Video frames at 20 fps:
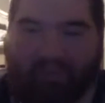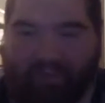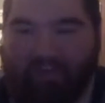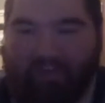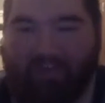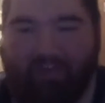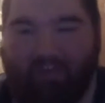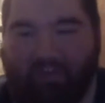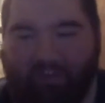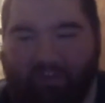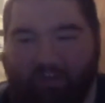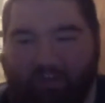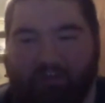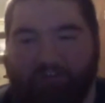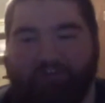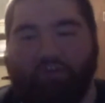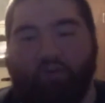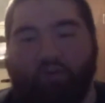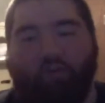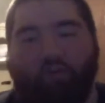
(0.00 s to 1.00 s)
us
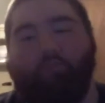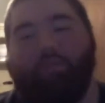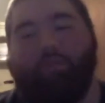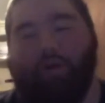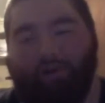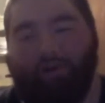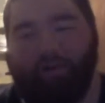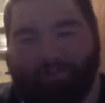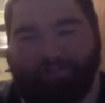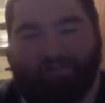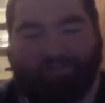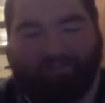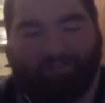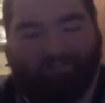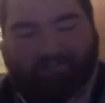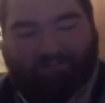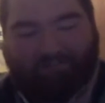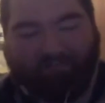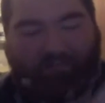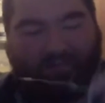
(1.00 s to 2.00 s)
Harbaughs
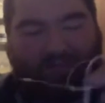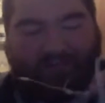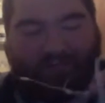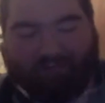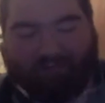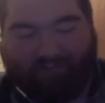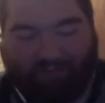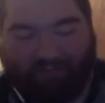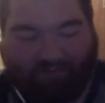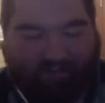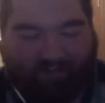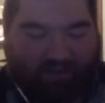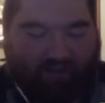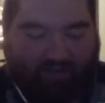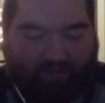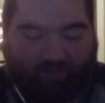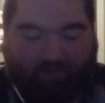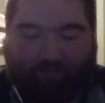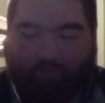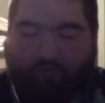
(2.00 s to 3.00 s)
got to stick together
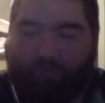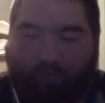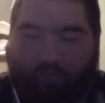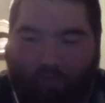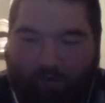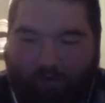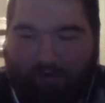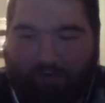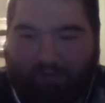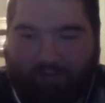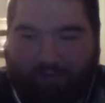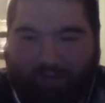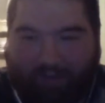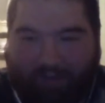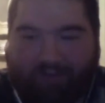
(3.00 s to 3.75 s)
for that.